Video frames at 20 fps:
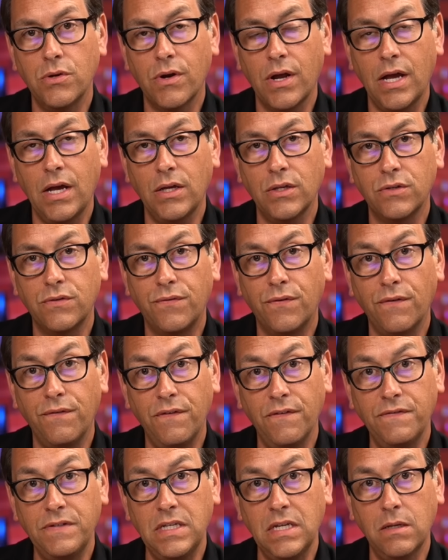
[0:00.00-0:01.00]
your house for
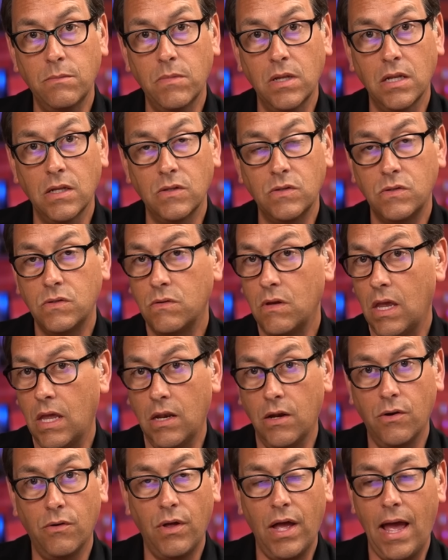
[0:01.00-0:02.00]
15 minutes.
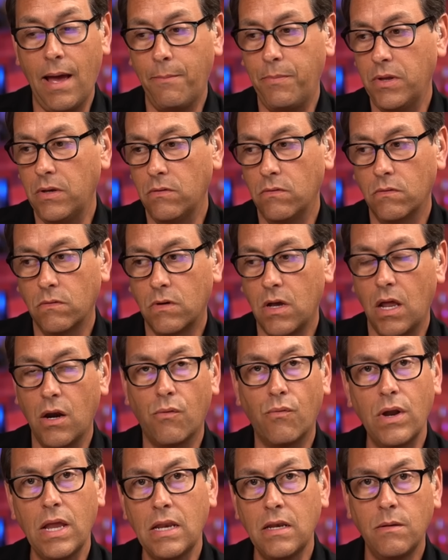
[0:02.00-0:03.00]
And it'll happen kind
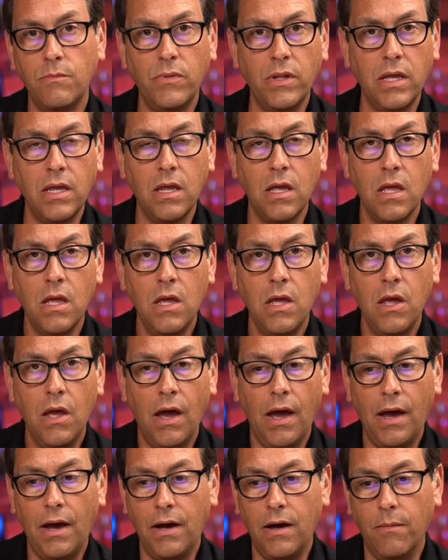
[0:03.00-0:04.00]
of randomly
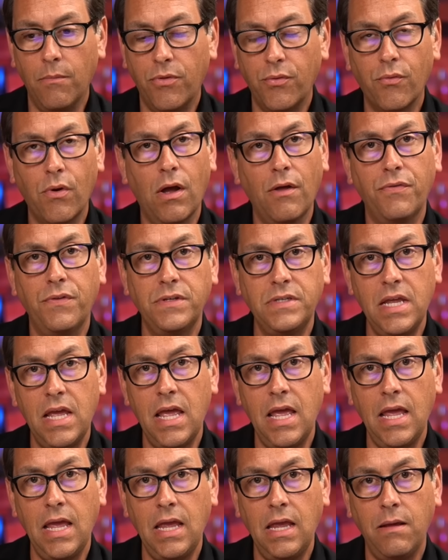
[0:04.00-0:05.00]
throughout the
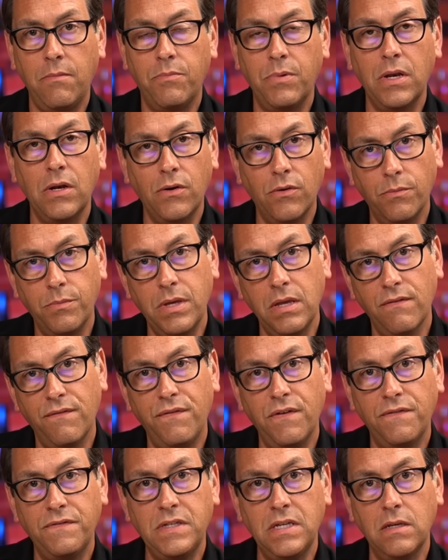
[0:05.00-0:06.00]
day, but it'll be in
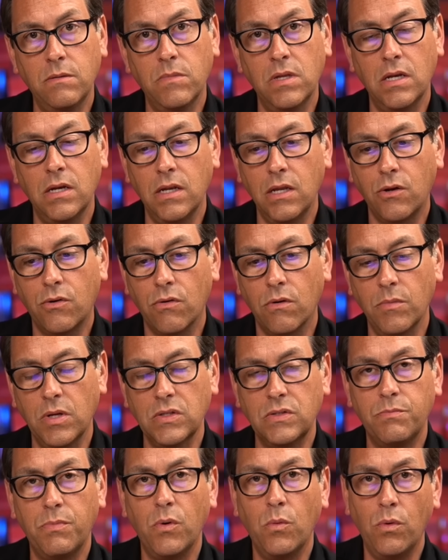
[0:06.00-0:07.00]
15-minute
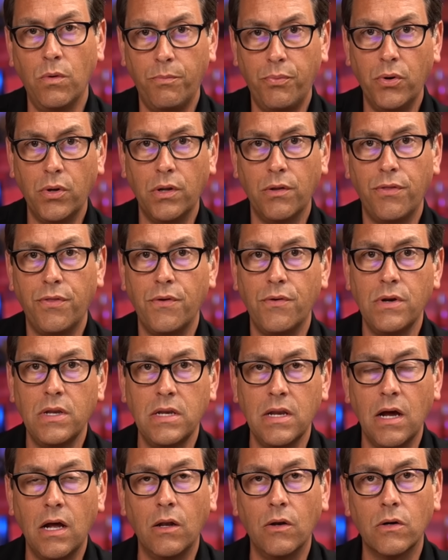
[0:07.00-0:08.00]
increments. But we'll put a
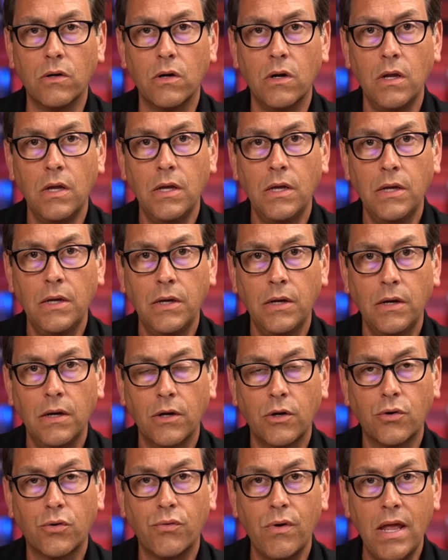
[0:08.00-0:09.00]
$30
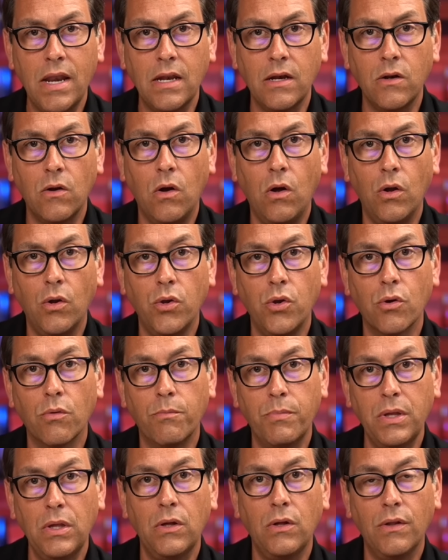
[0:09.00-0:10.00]
credit on your
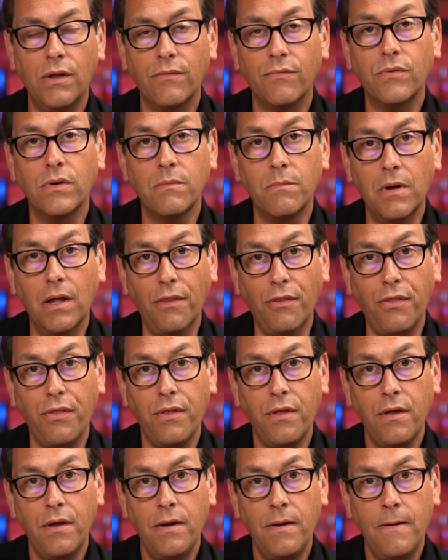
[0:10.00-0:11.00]
bill every month.
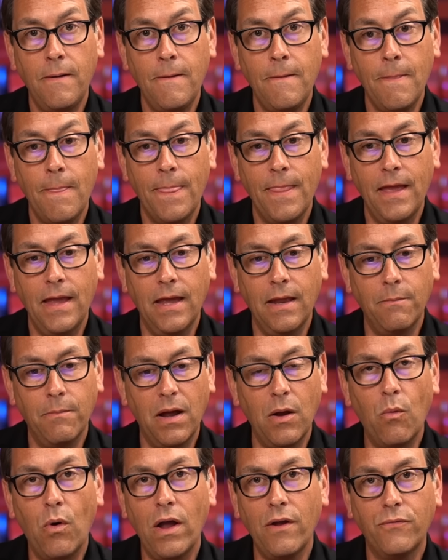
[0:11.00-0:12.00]
And
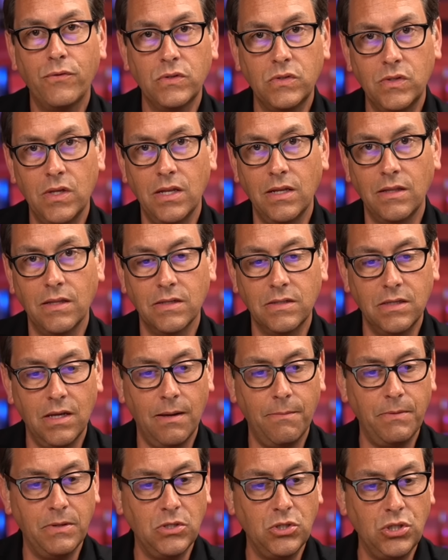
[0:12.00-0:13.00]
my wife was setting this
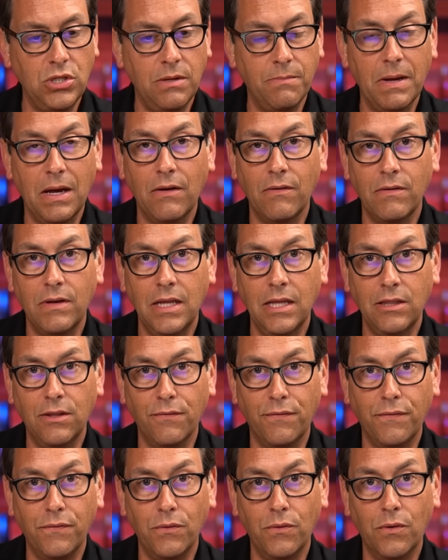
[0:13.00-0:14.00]
up and she about hit
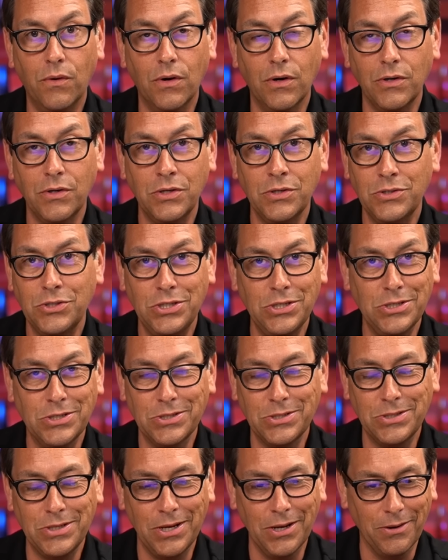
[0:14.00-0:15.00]
the floor. She
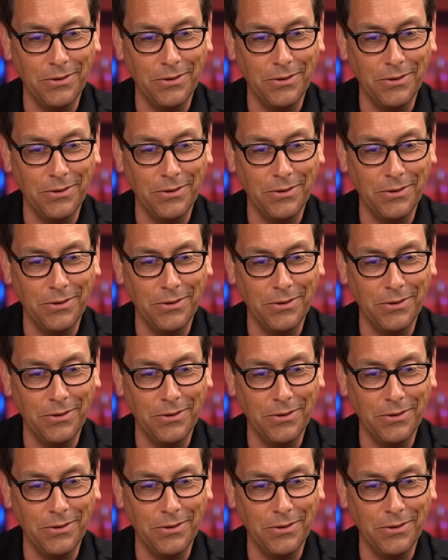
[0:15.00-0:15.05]
just,